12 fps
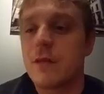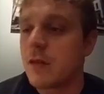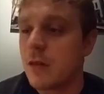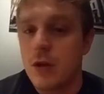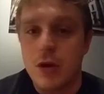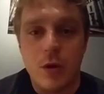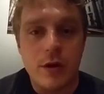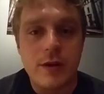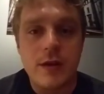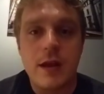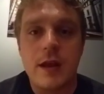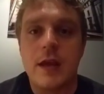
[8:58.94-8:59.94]
New York
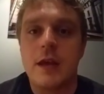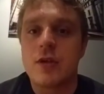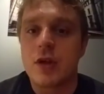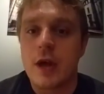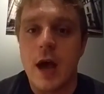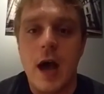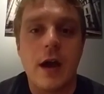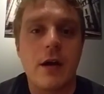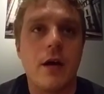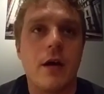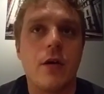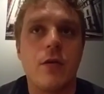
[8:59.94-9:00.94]
City,
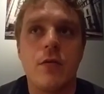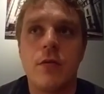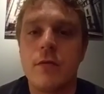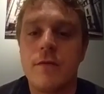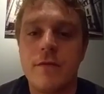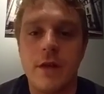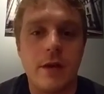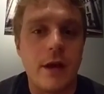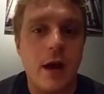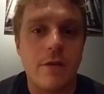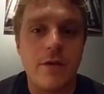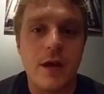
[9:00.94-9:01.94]
Chicago,
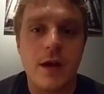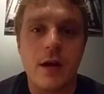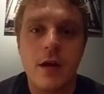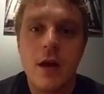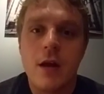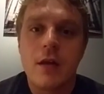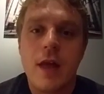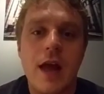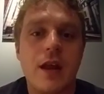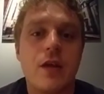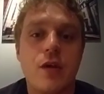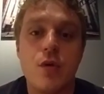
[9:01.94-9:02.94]
Philadelphia
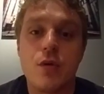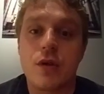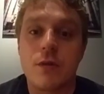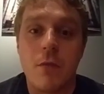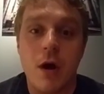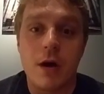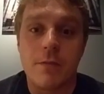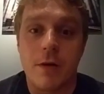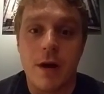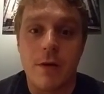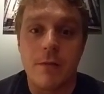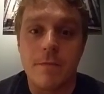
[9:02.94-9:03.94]
had a huge smog
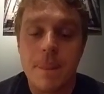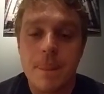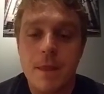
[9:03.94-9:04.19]
problem.